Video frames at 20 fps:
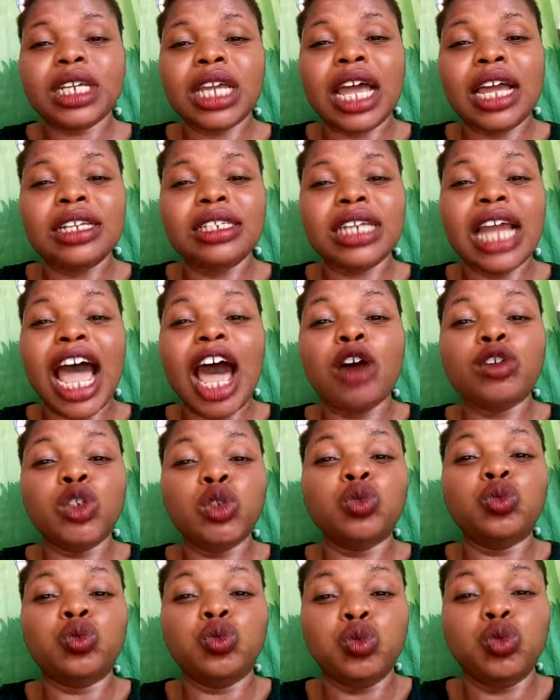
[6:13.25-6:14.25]
and how
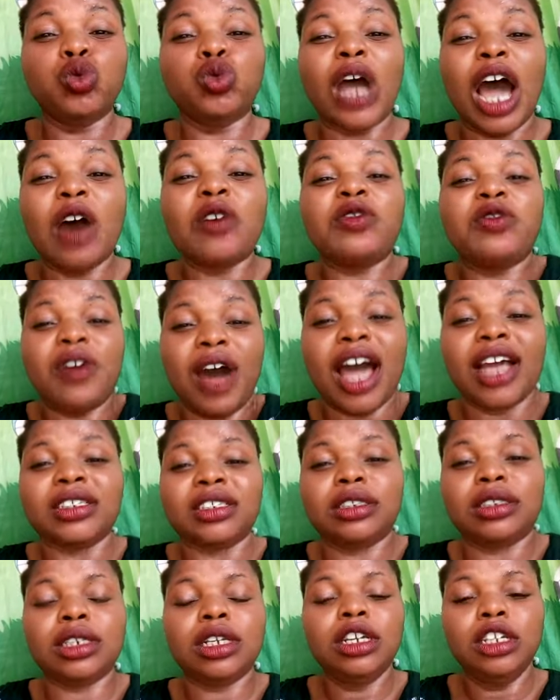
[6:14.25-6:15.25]
you how
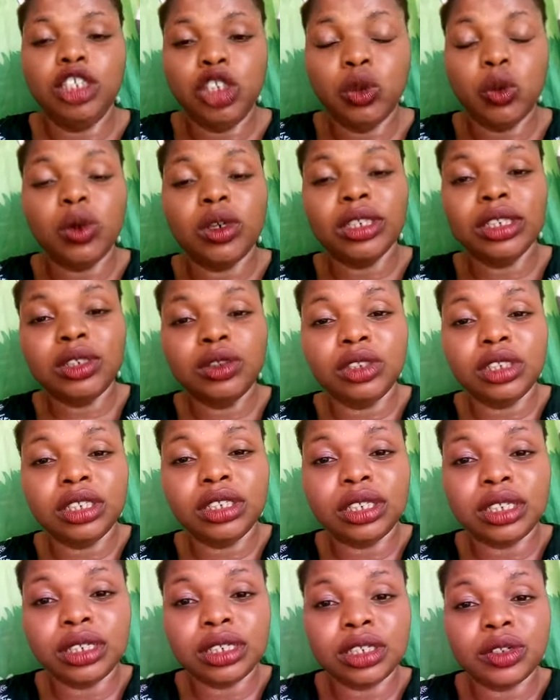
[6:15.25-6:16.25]
fast you want the,
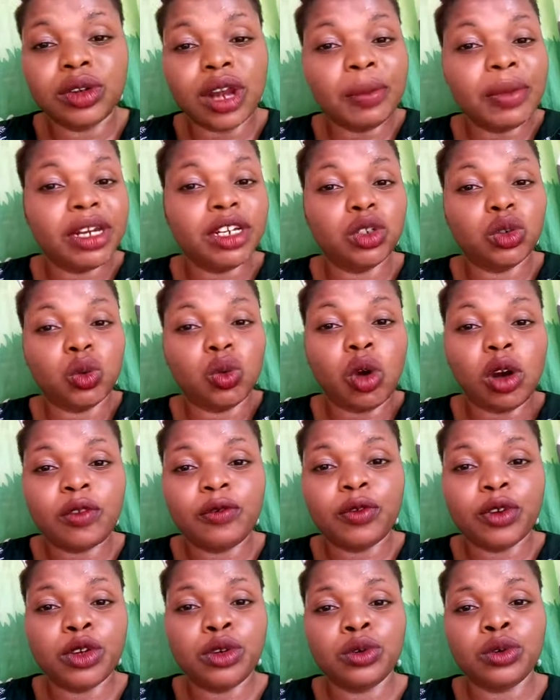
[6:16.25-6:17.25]
the, the remedy to work
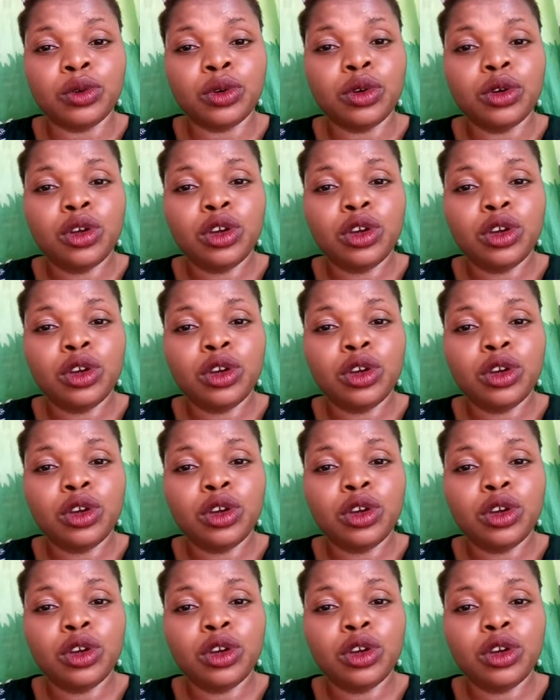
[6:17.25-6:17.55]
for you